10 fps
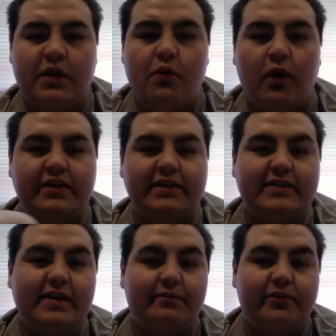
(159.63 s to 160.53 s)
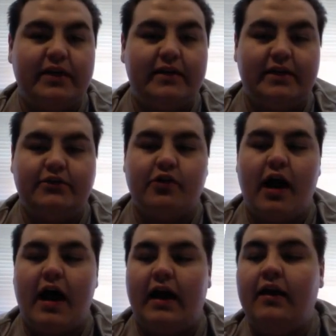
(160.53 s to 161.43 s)
once it's completely
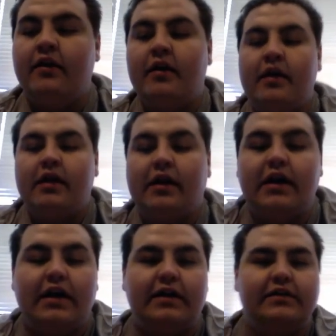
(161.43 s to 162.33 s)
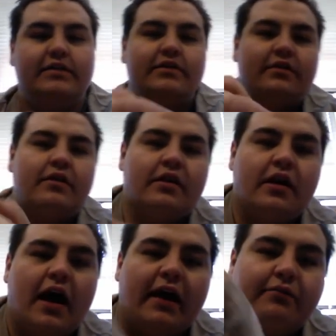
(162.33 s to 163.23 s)
dry, because
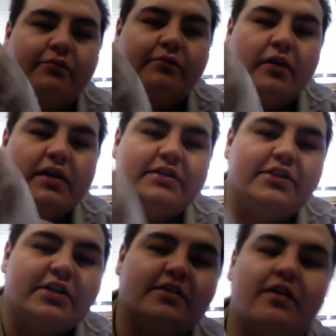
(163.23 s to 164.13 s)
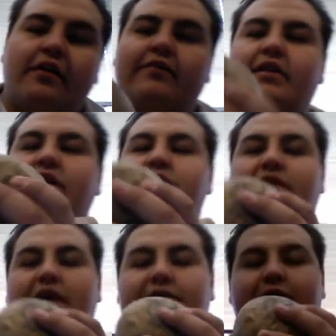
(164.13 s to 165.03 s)
I was just carving this
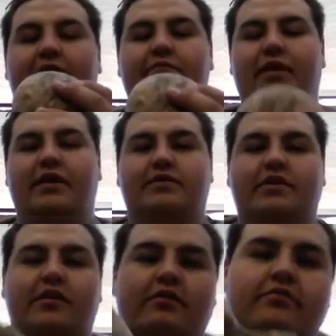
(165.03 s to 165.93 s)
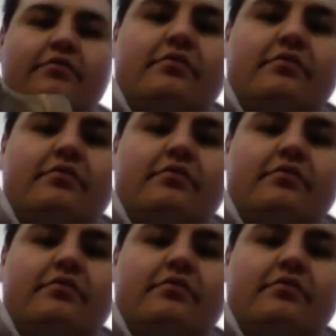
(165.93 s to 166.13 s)
like 5 minutes ago,